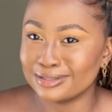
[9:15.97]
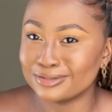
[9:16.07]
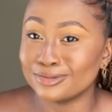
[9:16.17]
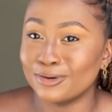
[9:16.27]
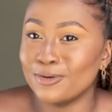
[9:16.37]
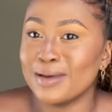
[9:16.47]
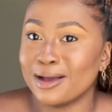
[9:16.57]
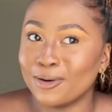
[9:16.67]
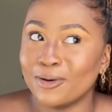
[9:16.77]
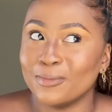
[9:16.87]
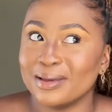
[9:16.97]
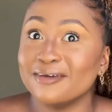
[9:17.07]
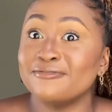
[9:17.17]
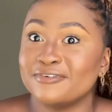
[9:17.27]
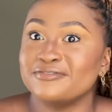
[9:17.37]
to go back home if
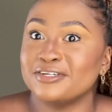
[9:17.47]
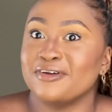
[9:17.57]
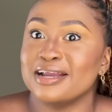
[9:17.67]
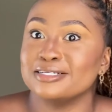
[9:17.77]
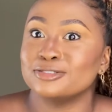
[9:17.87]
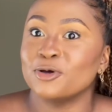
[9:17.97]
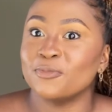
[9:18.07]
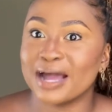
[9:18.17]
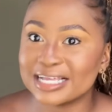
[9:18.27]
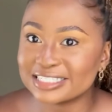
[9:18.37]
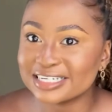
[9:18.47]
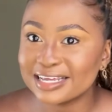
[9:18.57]
50 Rand is so much?